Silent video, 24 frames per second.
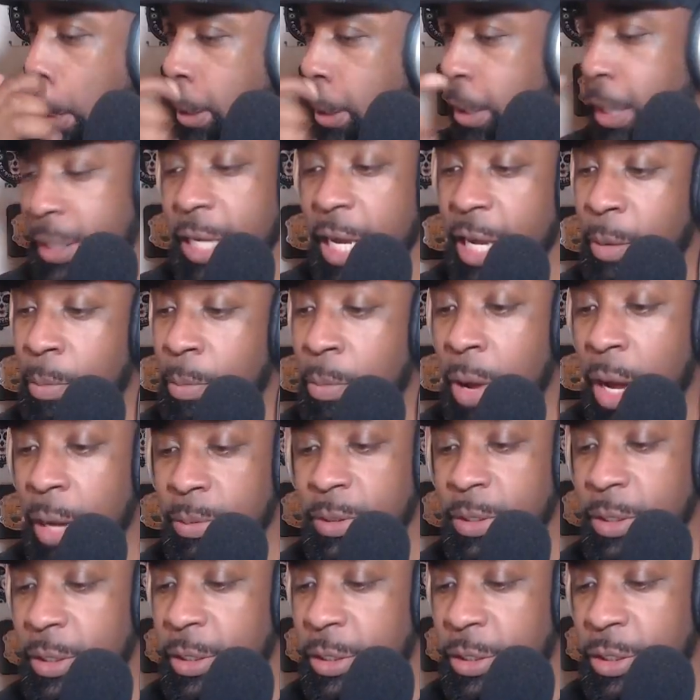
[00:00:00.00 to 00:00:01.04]
Yeah, taking
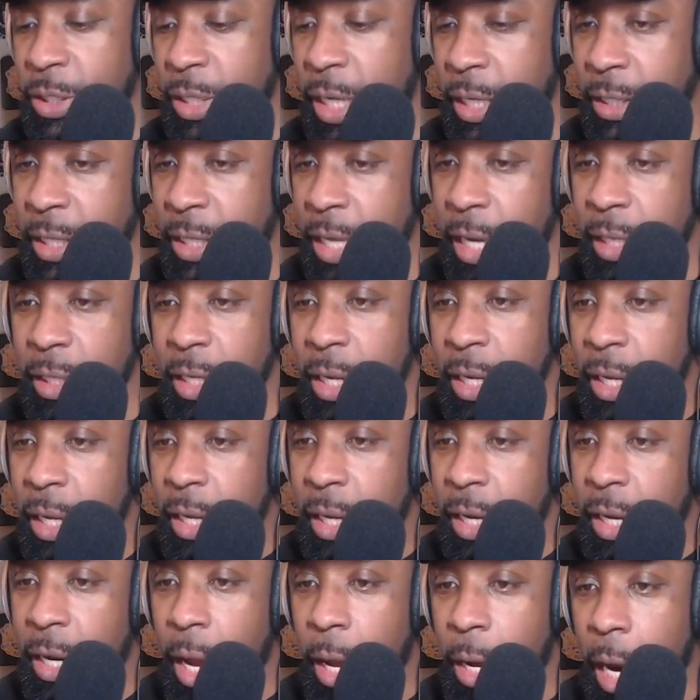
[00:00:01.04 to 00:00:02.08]
bumps and shit like that.
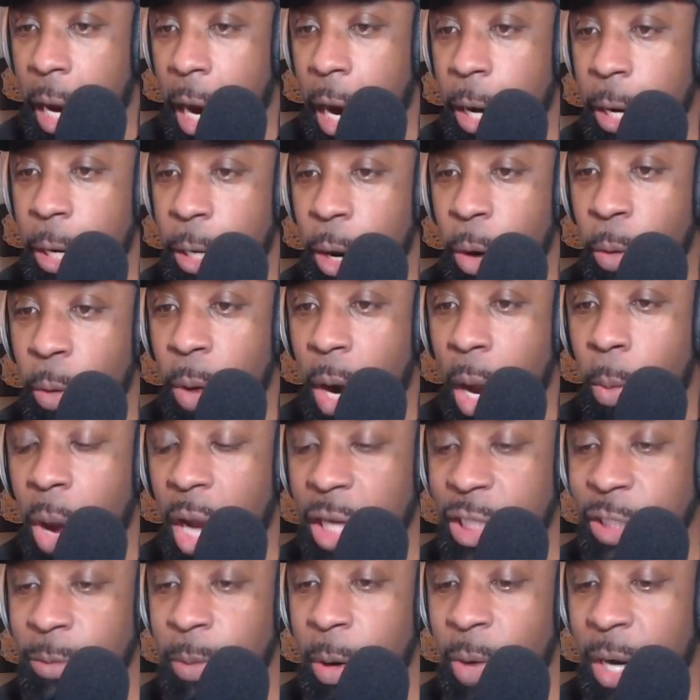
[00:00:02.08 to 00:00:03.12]
And I already know when I
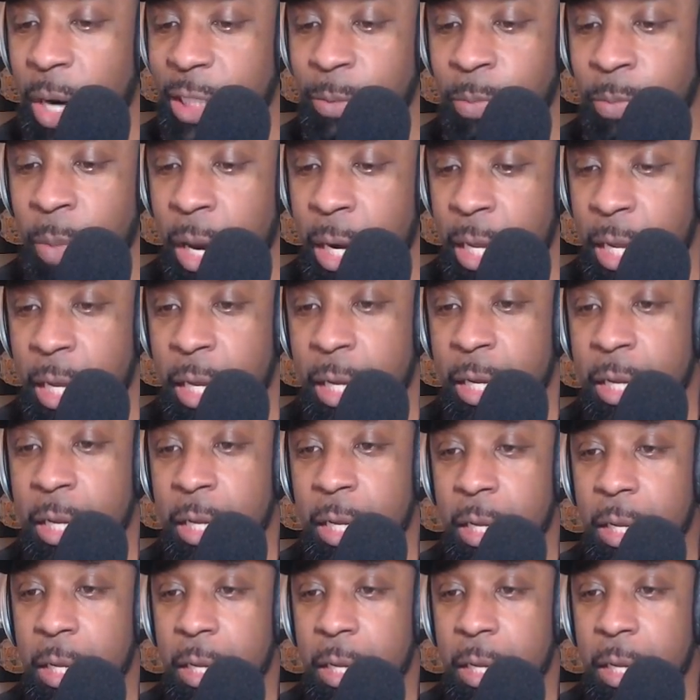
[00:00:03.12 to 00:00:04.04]
watch him at WrestleMania,